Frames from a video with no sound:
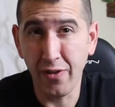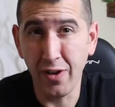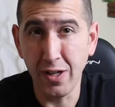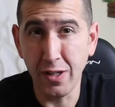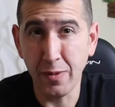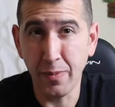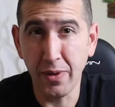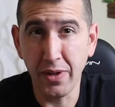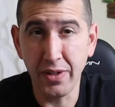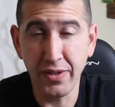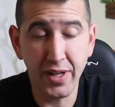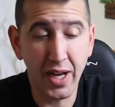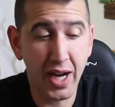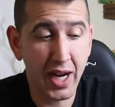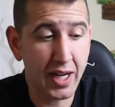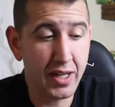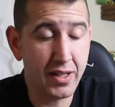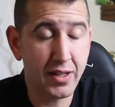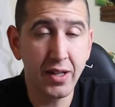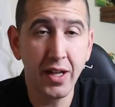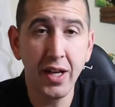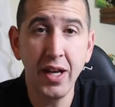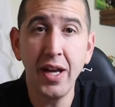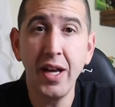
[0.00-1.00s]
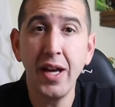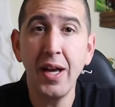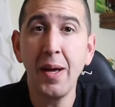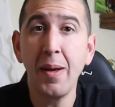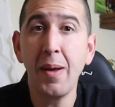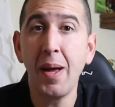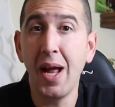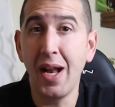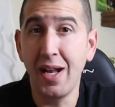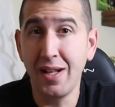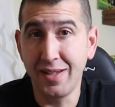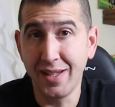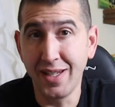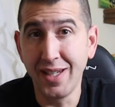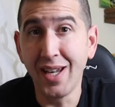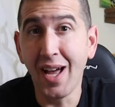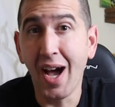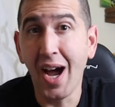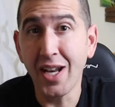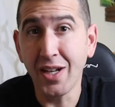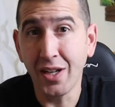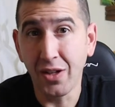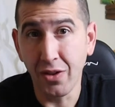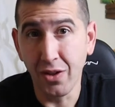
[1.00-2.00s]
frames per second, and it's
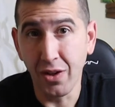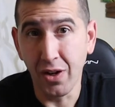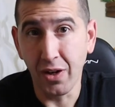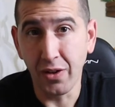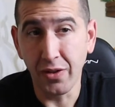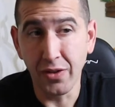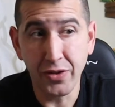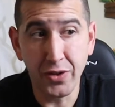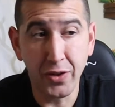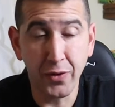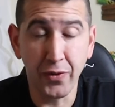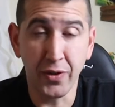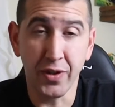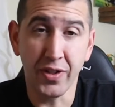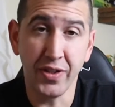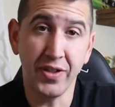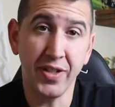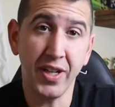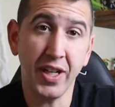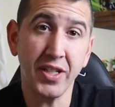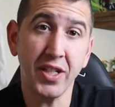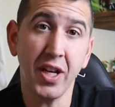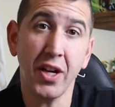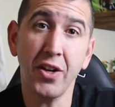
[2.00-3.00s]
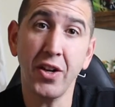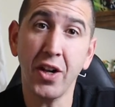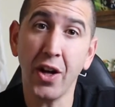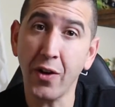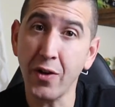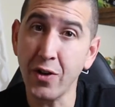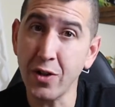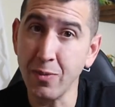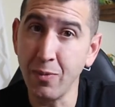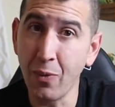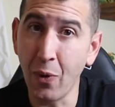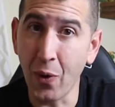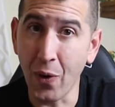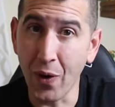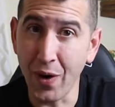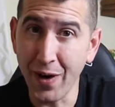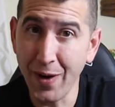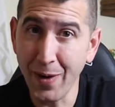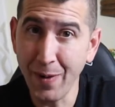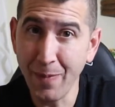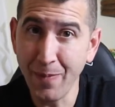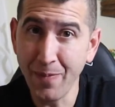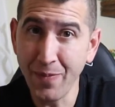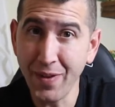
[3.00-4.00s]
$900. So for $600
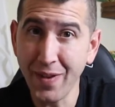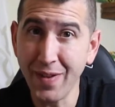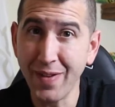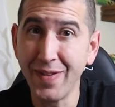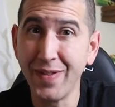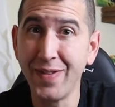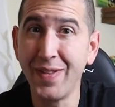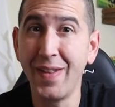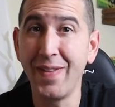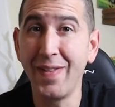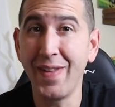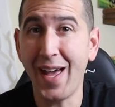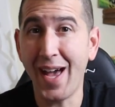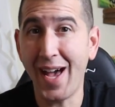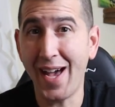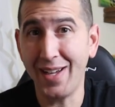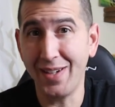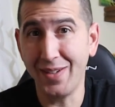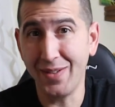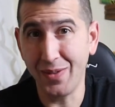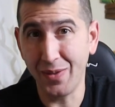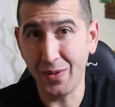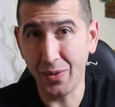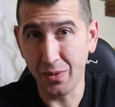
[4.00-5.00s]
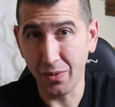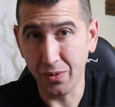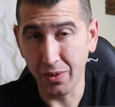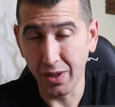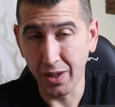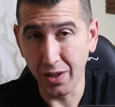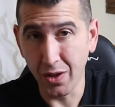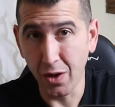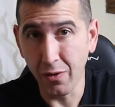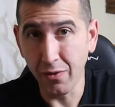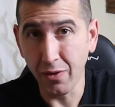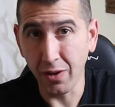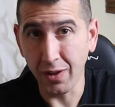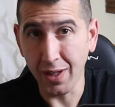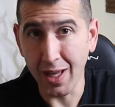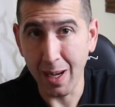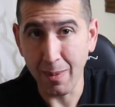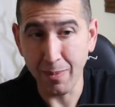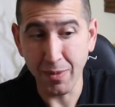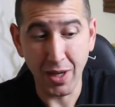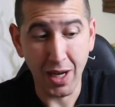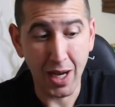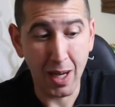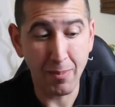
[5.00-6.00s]
more than that Lenovo
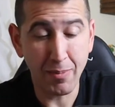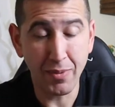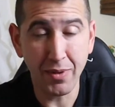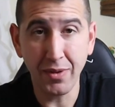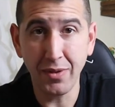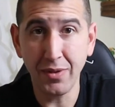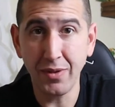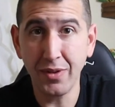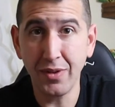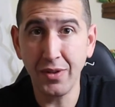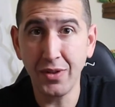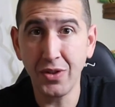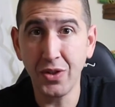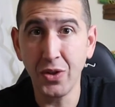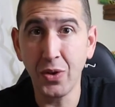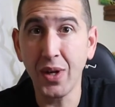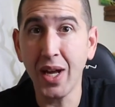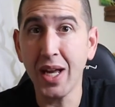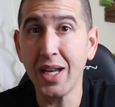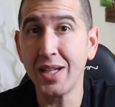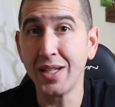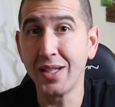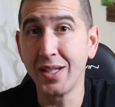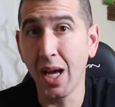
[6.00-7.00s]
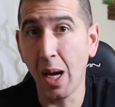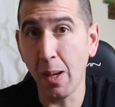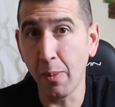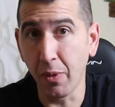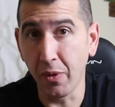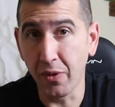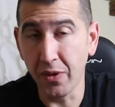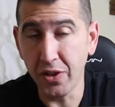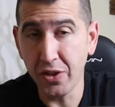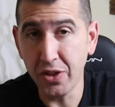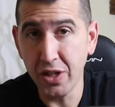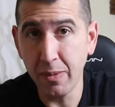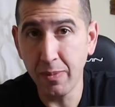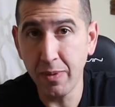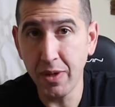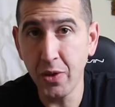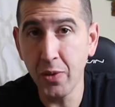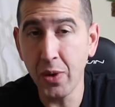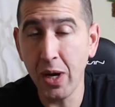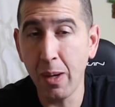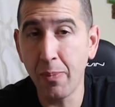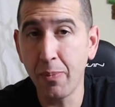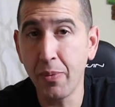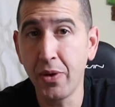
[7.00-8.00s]
laptop, you get double the
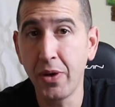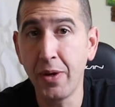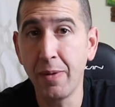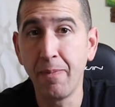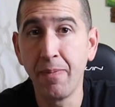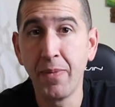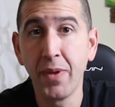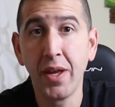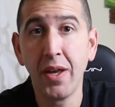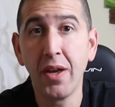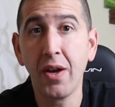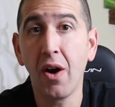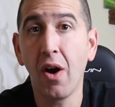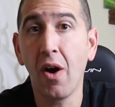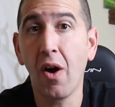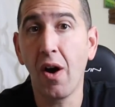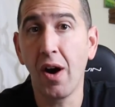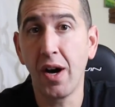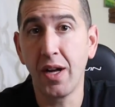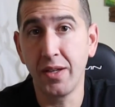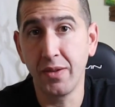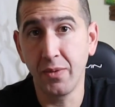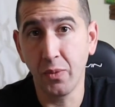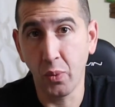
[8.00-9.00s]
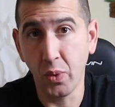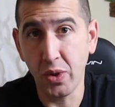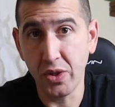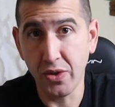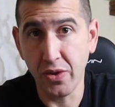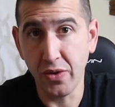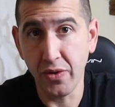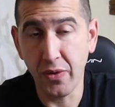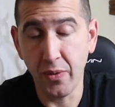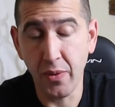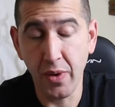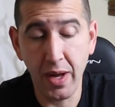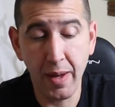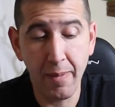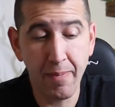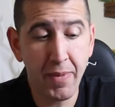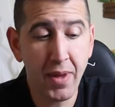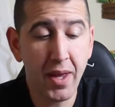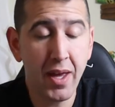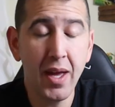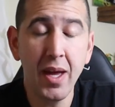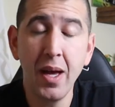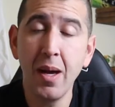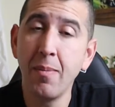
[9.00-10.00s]
GPU output on Witcher 3.
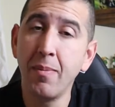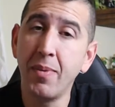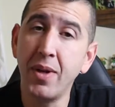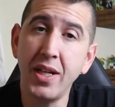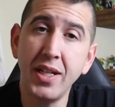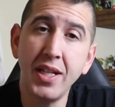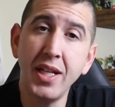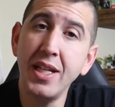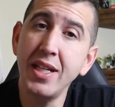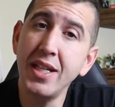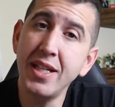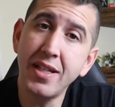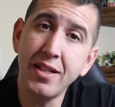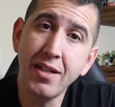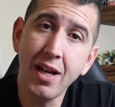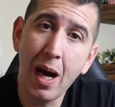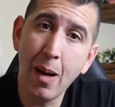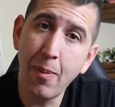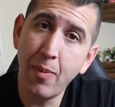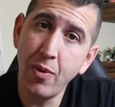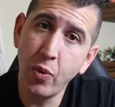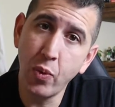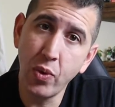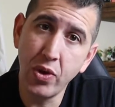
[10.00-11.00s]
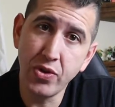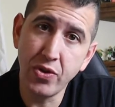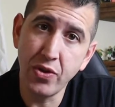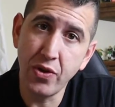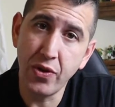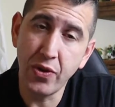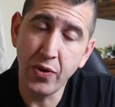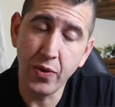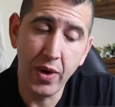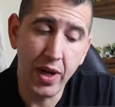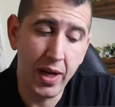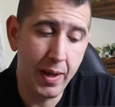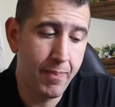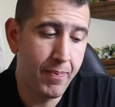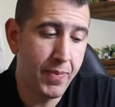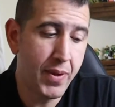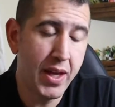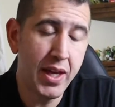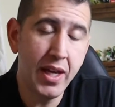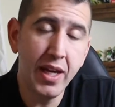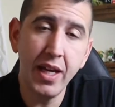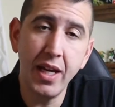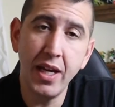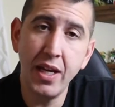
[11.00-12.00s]
But it didn't stop at Witcher 3.
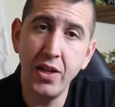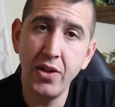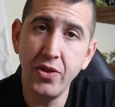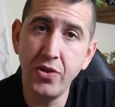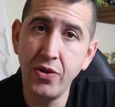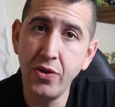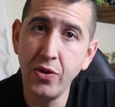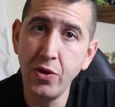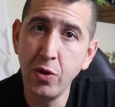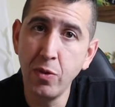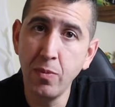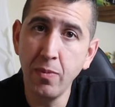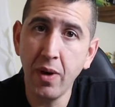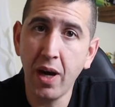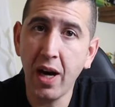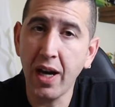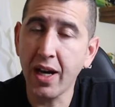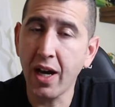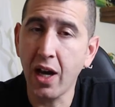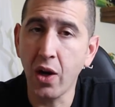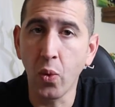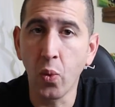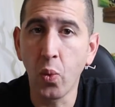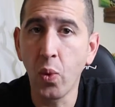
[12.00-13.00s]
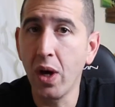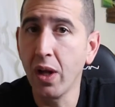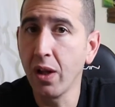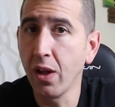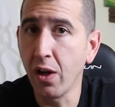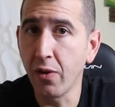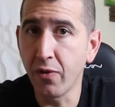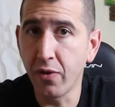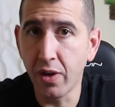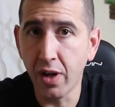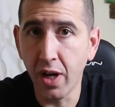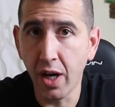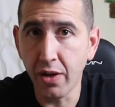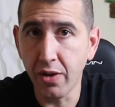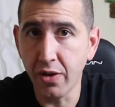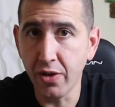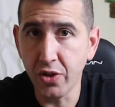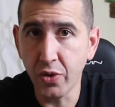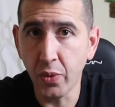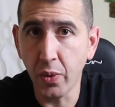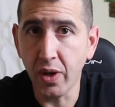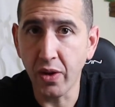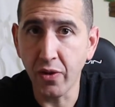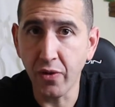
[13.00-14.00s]
In Doom, I got well over
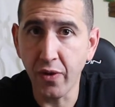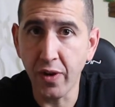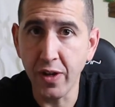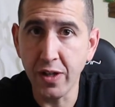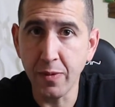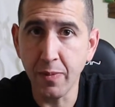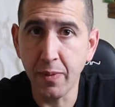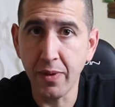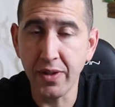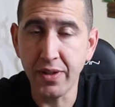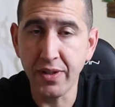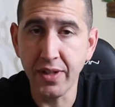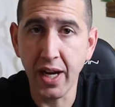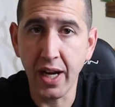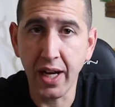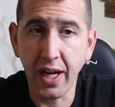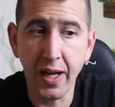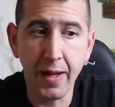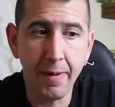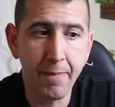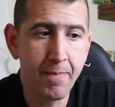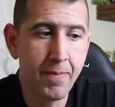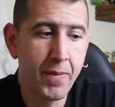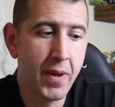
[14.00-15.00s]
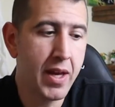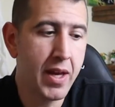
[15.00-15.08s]
120 frames per second